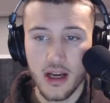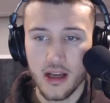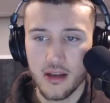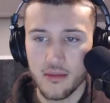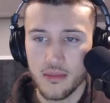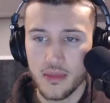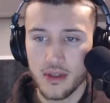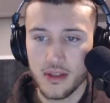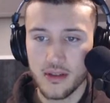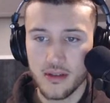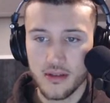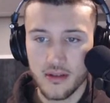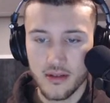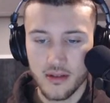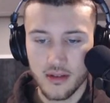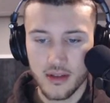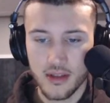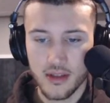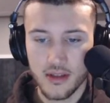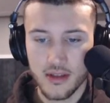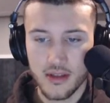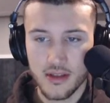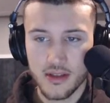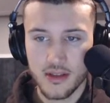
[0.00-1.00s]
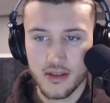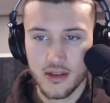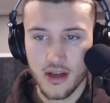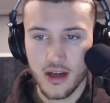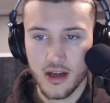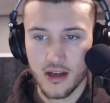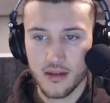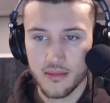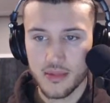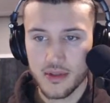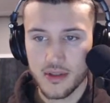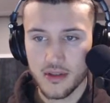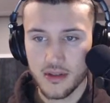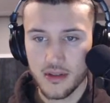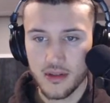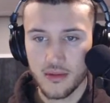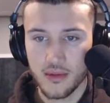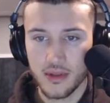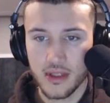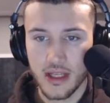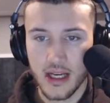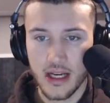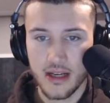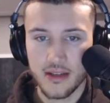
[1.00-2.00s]
I mean, look at these comps. Look at
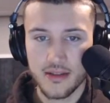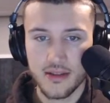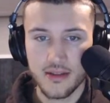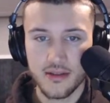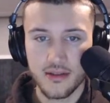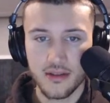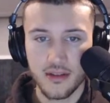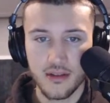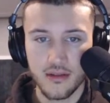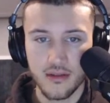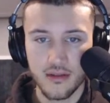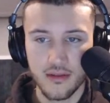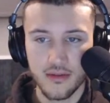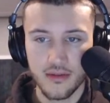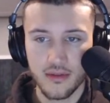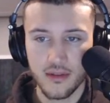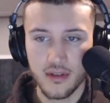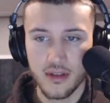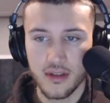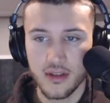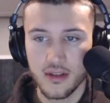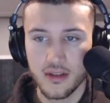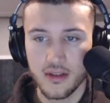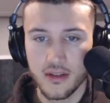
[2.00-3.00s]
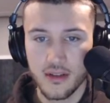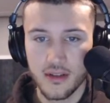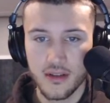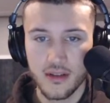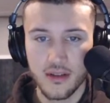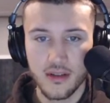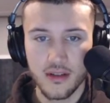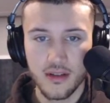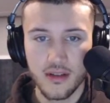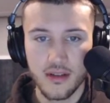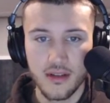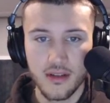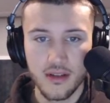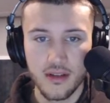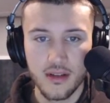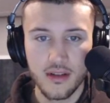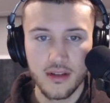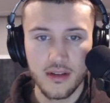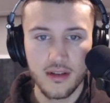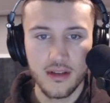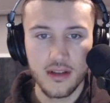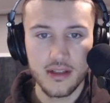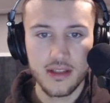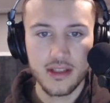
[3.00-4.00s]
what the houses are going for.
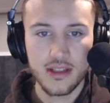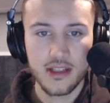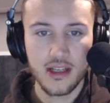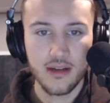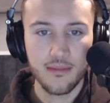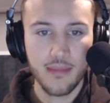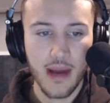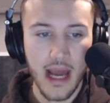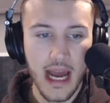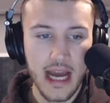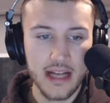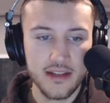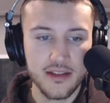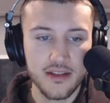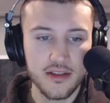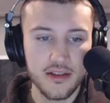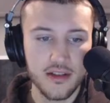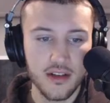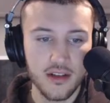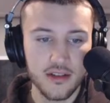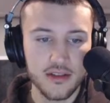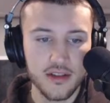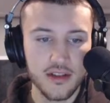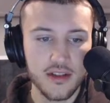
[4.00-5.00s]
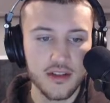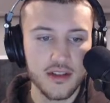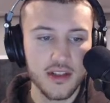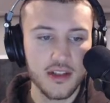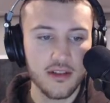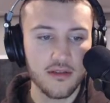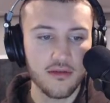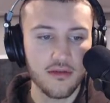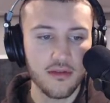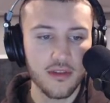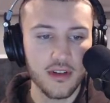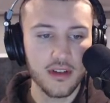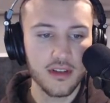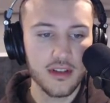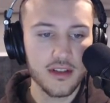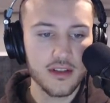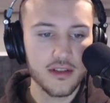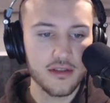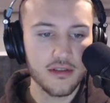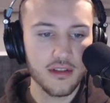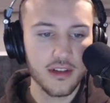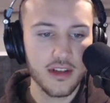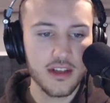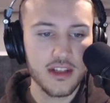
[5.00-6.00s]
This is in Apache Junction. It's in a really
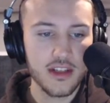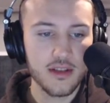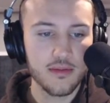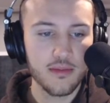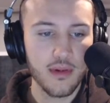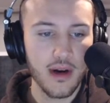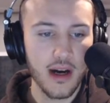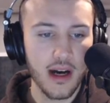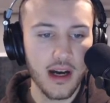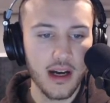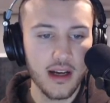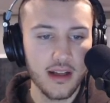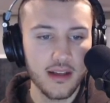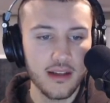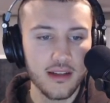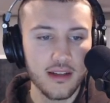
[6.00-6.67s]
tricky spot.